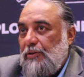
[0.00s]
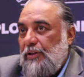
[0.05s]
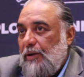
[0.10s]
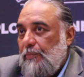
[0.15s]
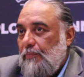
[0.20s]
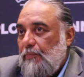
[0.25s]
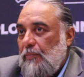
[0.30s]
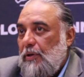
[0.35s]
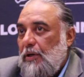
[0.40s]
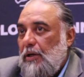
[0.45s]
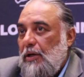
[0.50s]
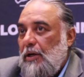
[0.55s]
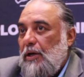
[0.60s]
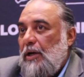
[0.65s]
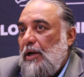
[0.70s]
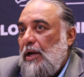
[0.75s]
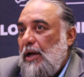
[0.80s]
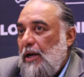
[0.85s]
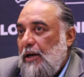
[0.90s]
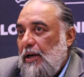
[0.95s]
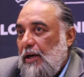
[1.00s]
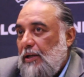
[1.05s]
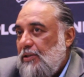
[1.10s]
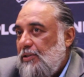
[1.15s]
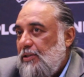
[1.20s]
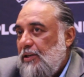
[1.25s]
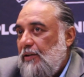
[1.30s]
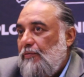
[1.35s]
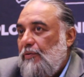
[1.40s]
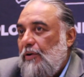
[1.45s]
them and
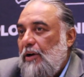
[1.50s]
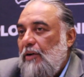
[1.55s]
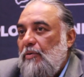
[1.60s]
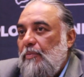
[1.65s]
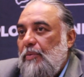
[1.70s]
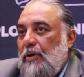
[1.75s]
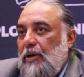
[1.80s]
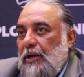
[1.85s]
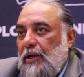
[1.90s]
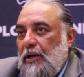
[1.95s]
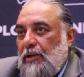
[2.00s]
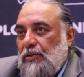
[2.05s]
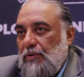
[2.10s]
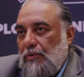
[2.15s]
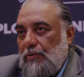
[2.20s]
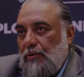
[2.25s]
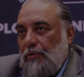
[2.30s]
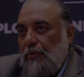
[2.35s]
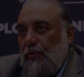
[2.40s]
unsafe for everybody else on the